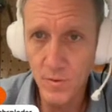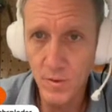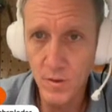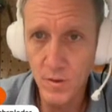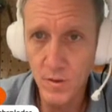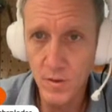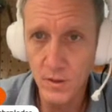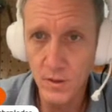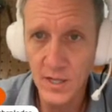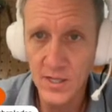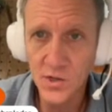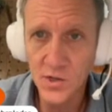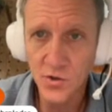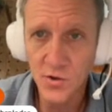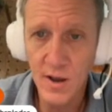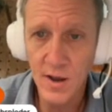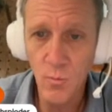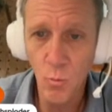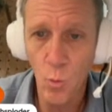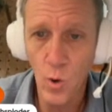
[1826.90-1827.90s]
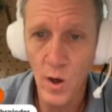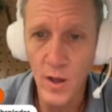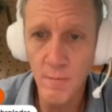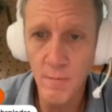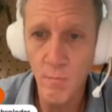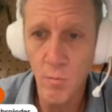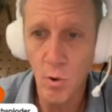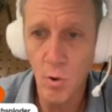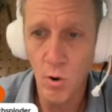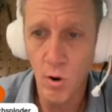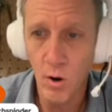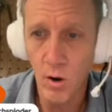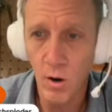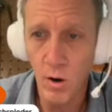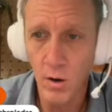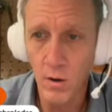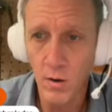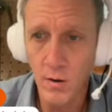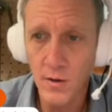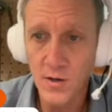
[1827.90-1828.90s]
Let's try one
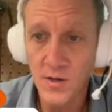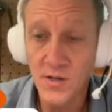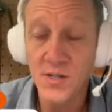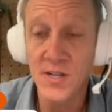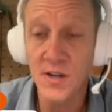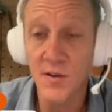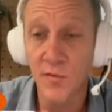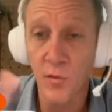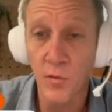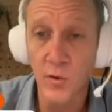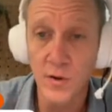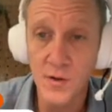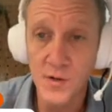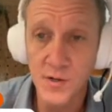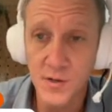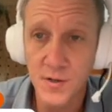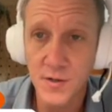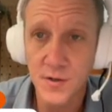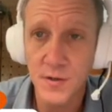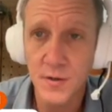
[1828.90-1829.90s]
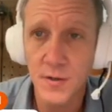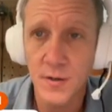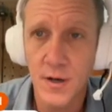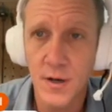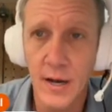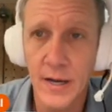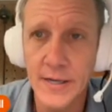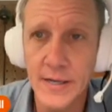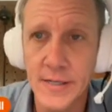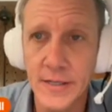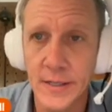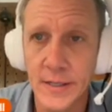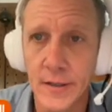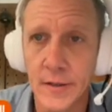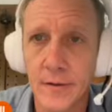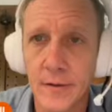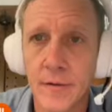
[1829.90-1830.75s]
more different idea.